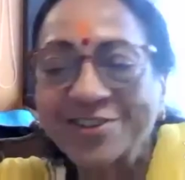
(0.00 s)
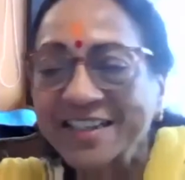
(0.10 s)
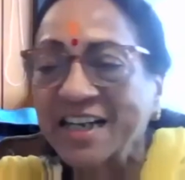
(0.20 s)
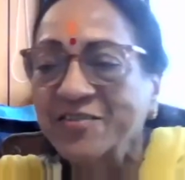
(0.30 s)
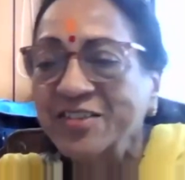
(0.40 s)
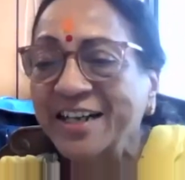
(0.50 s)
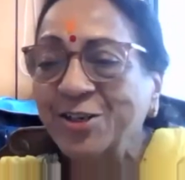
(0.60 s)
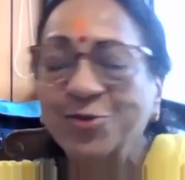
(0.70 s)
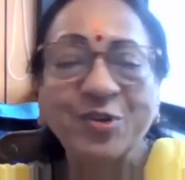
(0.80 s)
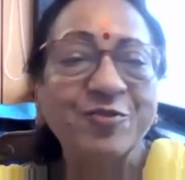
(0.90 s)
Dr. Garvit.
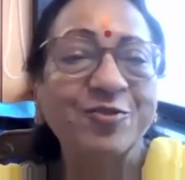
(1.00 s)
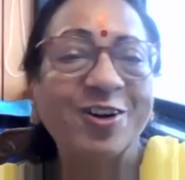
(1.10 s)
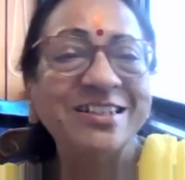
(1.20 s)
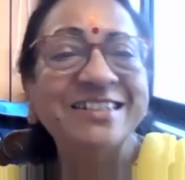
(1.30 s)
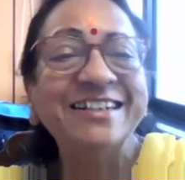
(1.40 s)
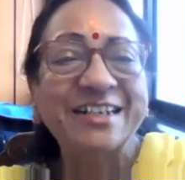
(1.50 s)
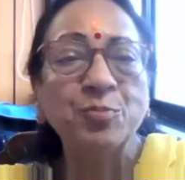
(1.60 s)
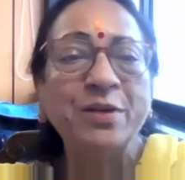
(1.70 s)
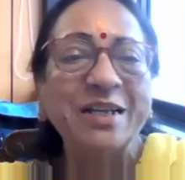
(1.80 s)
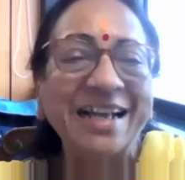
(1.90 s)
I know we've gone a
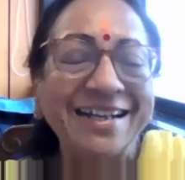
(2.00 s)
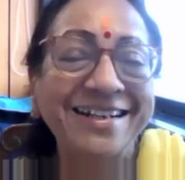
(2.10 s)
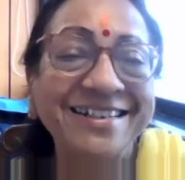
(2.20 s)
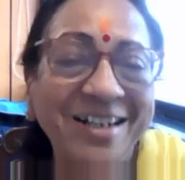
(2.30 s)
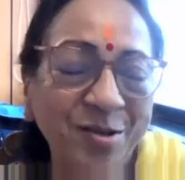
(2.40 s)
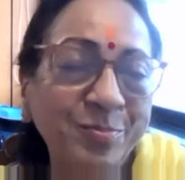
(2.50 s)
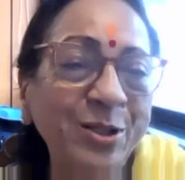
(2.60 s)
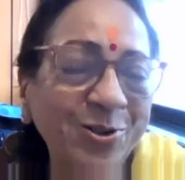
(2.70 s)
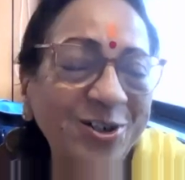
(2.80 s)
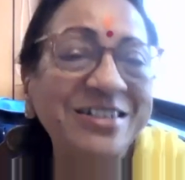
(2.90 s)
little
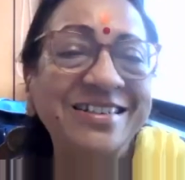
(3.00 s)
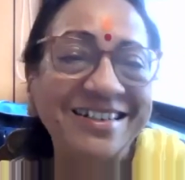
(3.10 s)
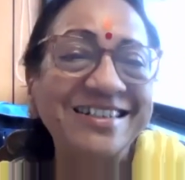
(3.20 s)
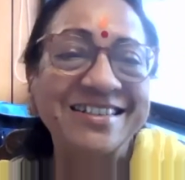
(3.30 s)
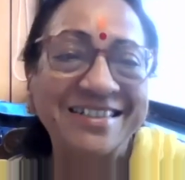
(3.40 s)
beyond